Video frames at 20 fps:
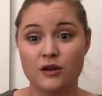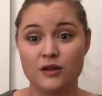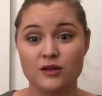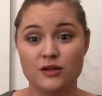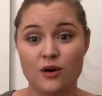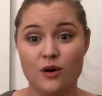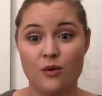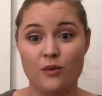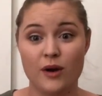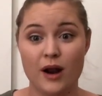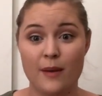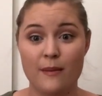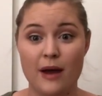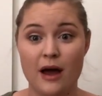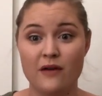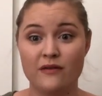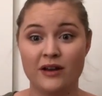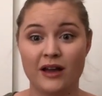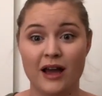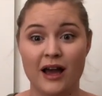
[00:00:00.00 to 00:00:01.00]
So when I'm
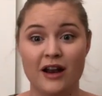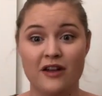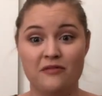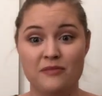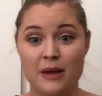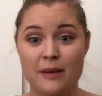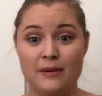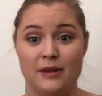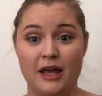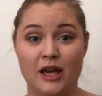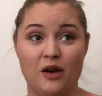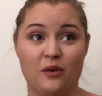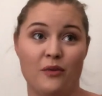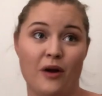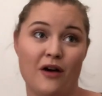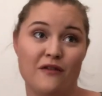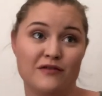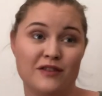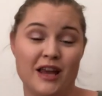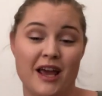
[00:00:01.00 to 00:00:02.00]
having kind of maybe like a
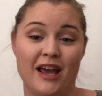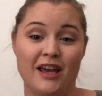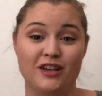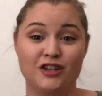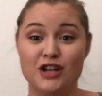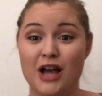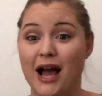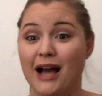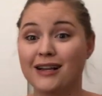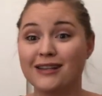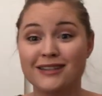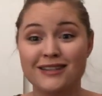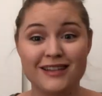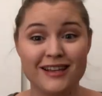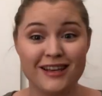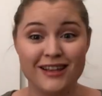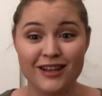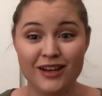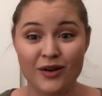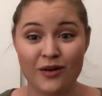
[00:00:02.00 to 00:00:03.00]
rough day, Jack's
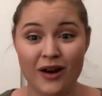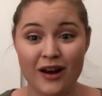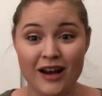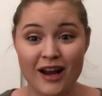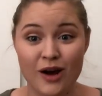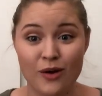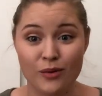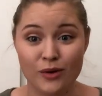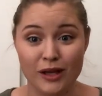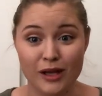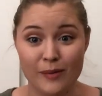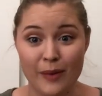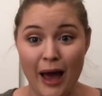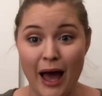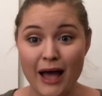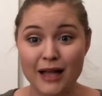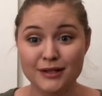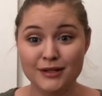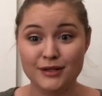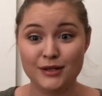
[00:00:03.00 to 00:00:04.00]
teething right now really
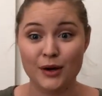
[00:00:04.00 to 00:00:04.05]
bad.